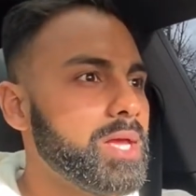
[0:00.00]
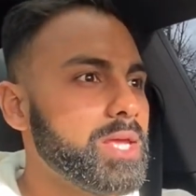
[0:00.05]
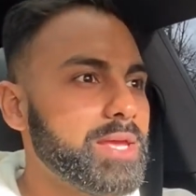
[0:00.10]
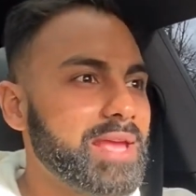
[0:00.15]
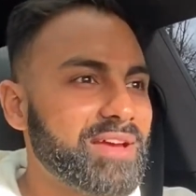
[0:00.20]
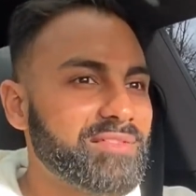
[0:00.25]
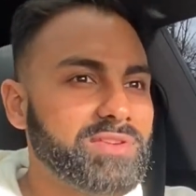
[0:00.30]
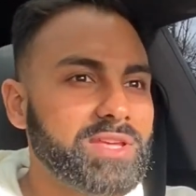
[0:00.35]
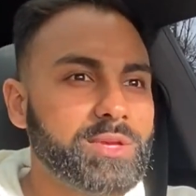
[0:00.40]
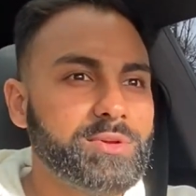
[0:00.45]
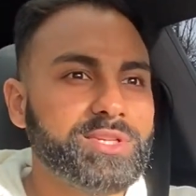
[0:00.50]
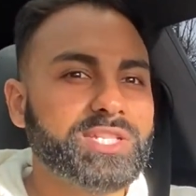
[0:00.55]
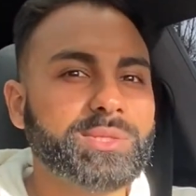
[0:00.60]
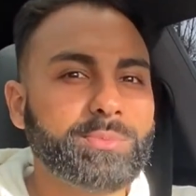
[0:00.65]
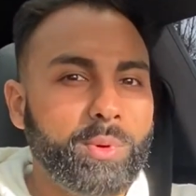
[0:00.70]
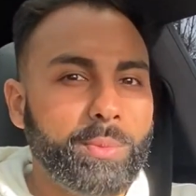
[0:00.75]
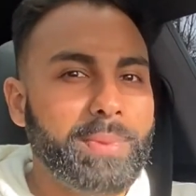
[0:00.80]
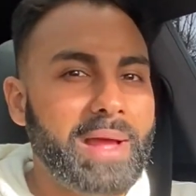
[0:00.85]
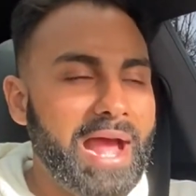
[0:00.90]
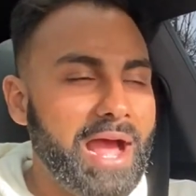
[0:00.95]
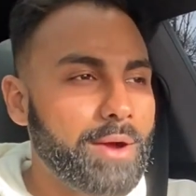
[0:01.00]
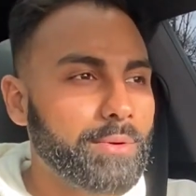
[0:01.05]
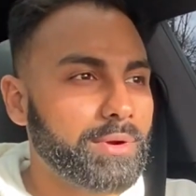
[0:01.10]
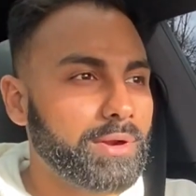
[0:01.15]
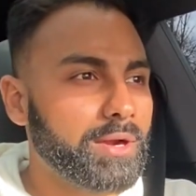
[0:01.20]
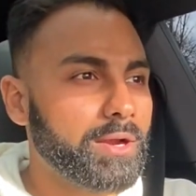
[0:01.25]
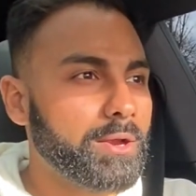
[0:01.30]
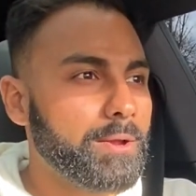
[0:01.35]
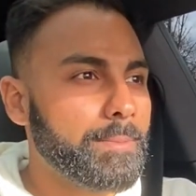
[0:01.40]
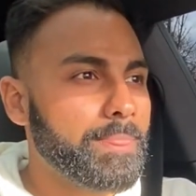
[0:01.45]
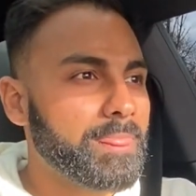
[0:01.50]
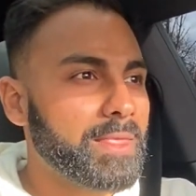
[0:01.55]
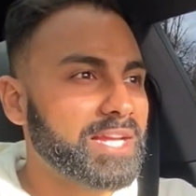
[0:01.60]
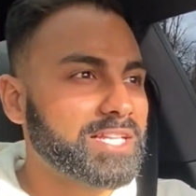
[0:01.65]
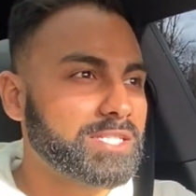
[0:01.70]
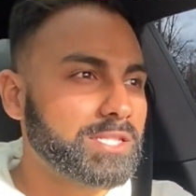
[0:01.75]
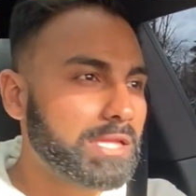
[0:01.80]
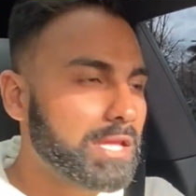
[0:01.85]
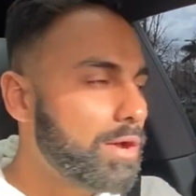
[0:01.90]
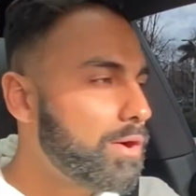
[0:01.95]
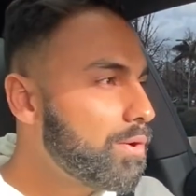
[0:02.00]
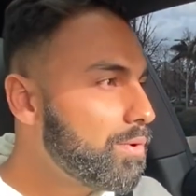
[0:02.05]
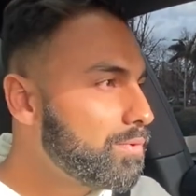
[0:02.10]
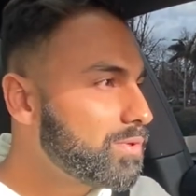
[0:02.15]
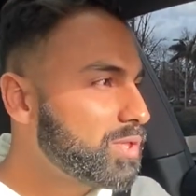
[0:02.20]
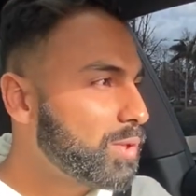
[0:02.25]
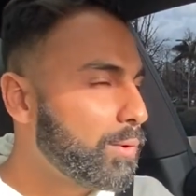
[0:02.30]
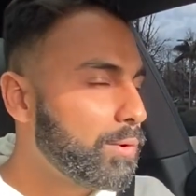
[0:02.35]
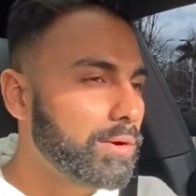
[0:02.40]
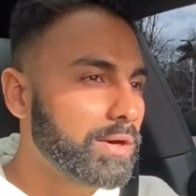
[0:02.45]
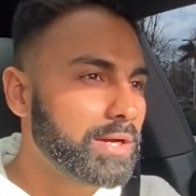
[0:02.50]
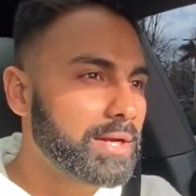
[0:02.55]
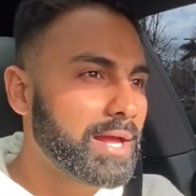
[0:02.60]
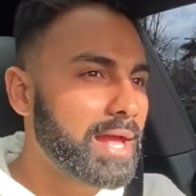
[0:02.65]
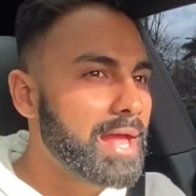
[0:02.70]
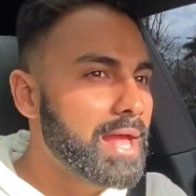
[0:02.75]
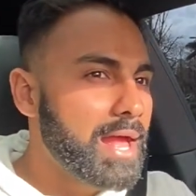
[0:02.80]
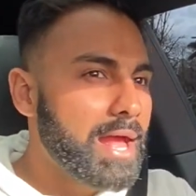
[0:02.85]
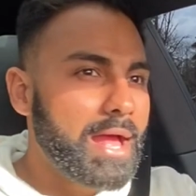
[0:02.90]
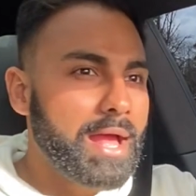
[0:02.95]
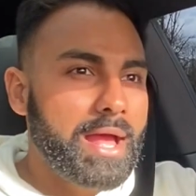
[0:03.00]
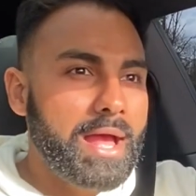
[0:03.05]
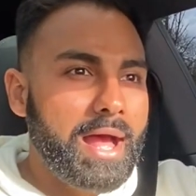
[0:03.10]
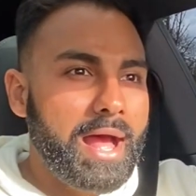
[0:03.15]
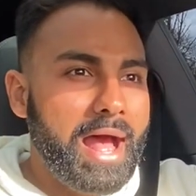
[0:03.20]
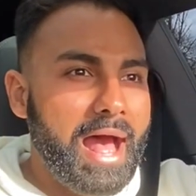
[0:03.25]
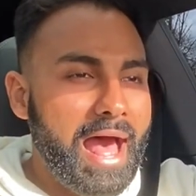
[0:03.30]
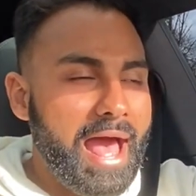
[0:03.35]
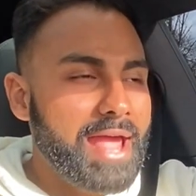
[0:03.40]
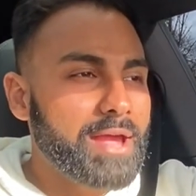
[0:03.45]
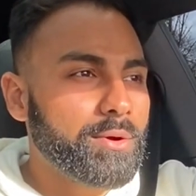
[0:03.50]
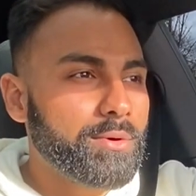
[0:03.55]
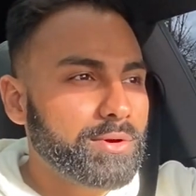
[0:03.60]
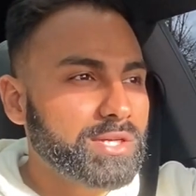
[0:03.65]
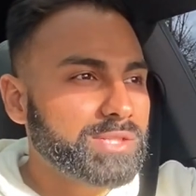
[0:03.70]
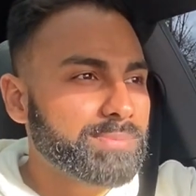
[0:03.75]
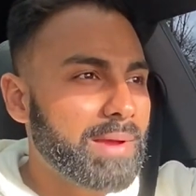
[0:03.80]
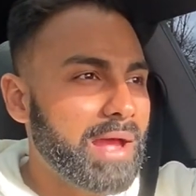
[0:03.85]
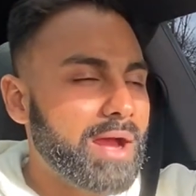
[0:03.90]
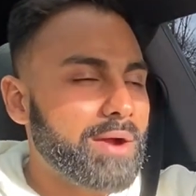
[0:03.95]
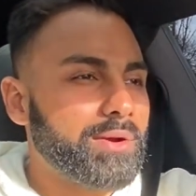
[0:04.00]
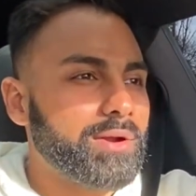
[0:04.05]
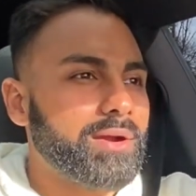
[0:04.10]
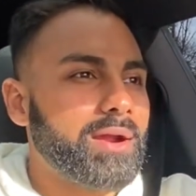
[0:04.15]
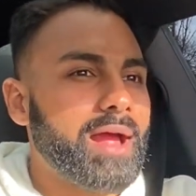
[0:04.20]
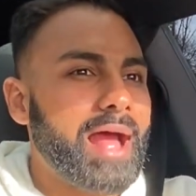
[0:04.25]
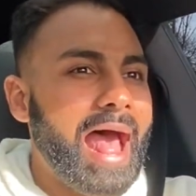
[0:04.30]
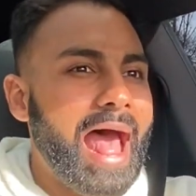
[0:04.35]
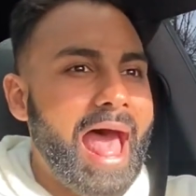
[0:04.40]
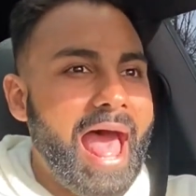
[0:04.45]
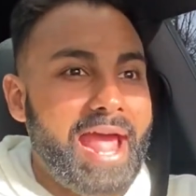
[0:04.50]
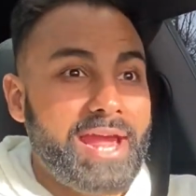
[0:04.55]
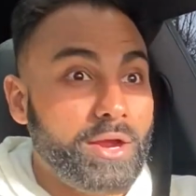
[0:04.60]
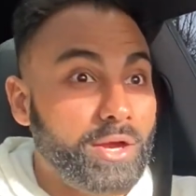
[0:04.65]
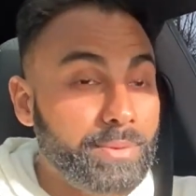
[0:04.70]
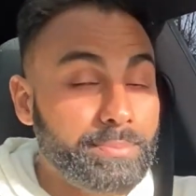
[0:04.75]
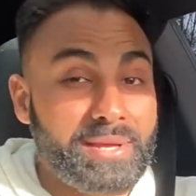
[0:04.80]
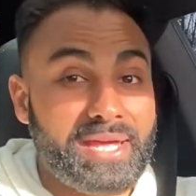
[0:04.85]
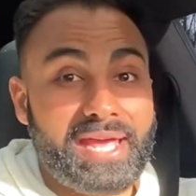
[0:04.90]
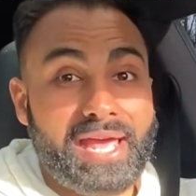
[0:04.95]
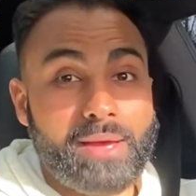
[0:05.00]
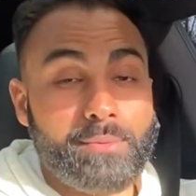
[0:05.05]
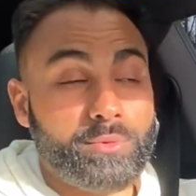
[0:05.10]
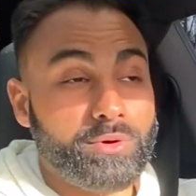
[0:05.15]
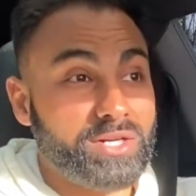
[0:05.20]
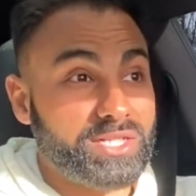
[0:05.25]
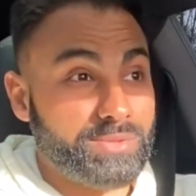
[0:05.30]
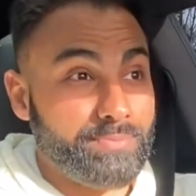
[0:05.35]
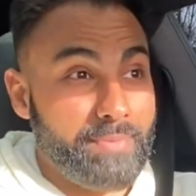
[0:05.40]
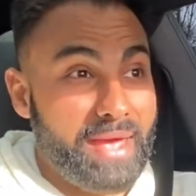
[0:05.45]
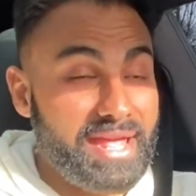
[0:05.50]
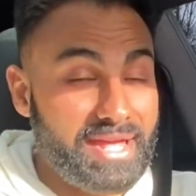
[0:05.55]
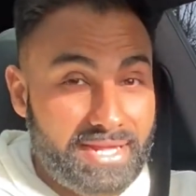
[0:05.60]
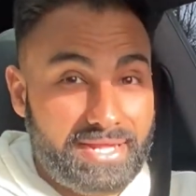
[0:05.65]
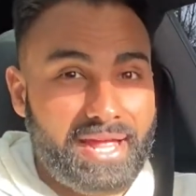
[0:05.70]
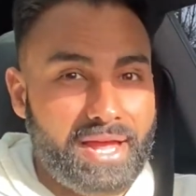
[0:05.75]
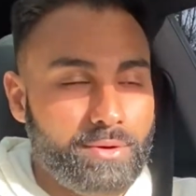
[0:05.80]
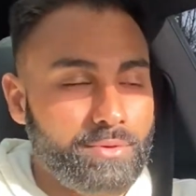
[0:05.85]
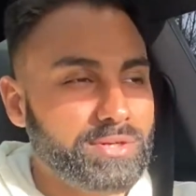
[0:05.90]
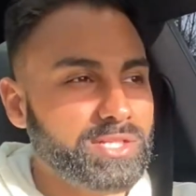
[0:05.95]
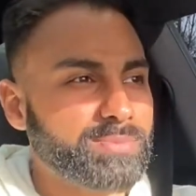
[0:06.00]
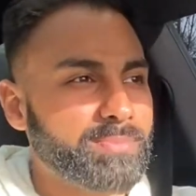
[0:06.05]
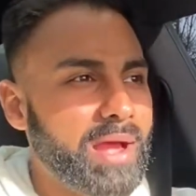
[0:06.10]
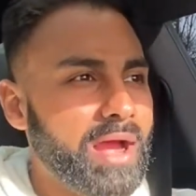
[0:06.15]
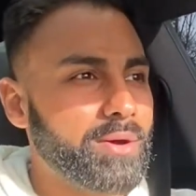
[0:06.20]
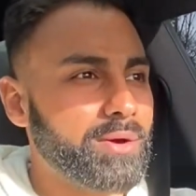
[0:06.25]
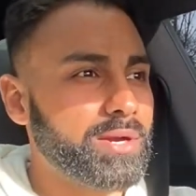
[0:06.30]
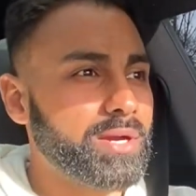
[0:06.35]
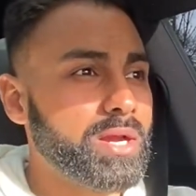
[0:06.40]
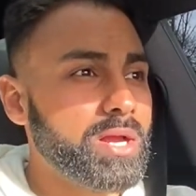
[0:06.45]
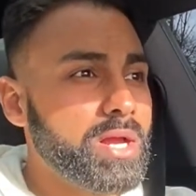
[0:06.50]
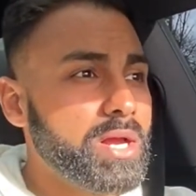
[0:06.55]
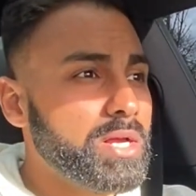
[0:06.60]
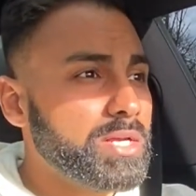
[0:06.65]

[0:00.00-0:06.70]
You have usable power. It's low torque, high horsepower, high RPM where it's making that horsepower.